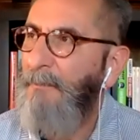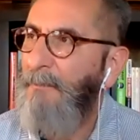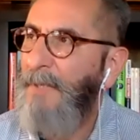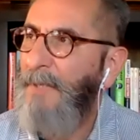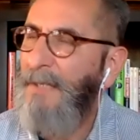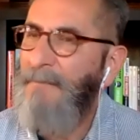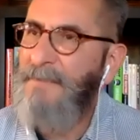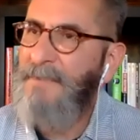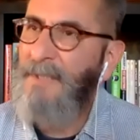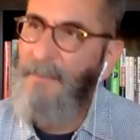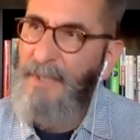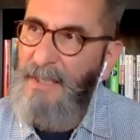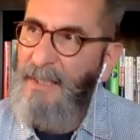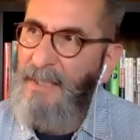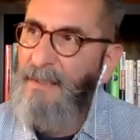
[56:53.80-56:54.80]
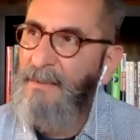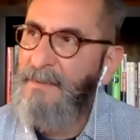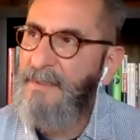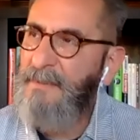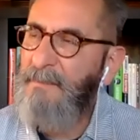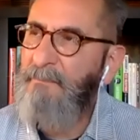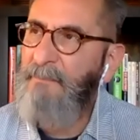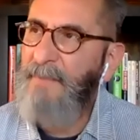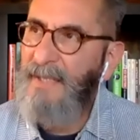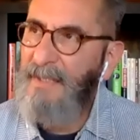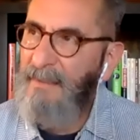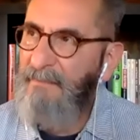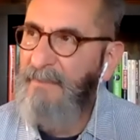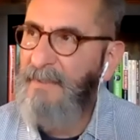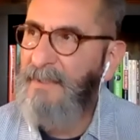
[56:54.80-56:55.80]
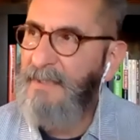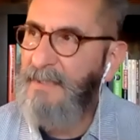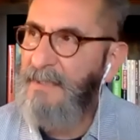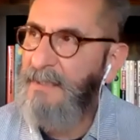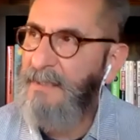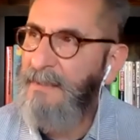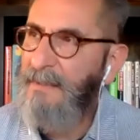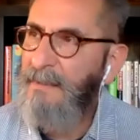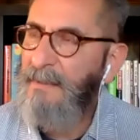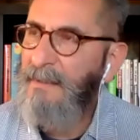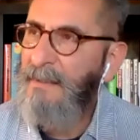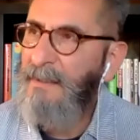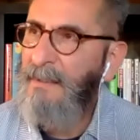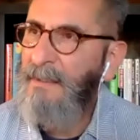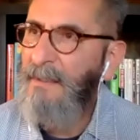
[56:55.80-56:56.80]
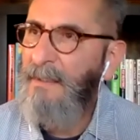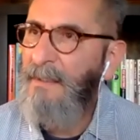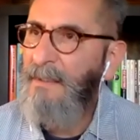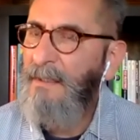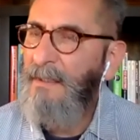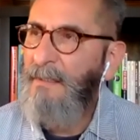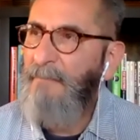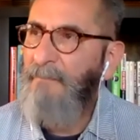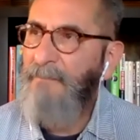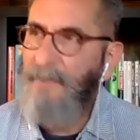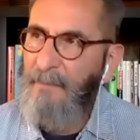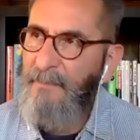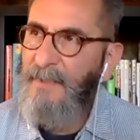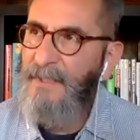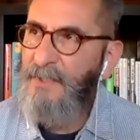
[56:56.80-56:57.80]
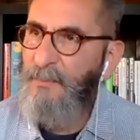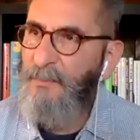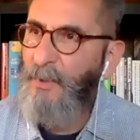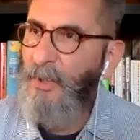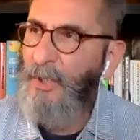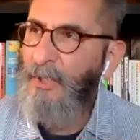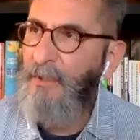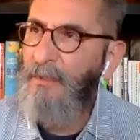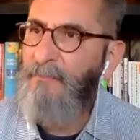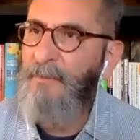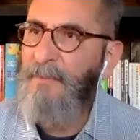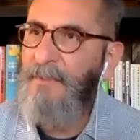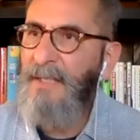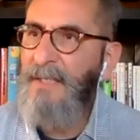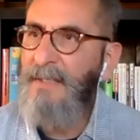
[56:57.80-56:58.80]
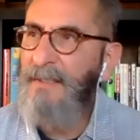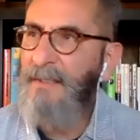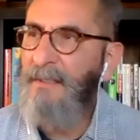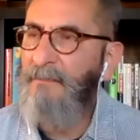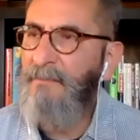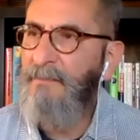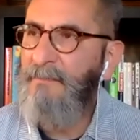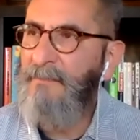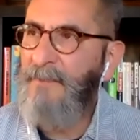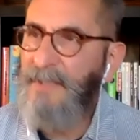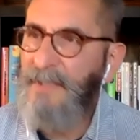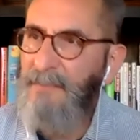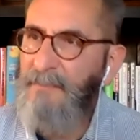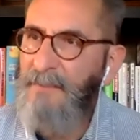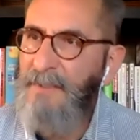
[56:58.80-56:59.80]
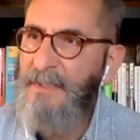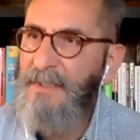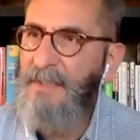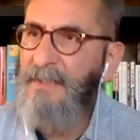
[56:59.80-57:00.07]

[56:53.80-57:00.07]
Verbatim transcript: but if somebody else benefits from this book or from the idea of forgiveness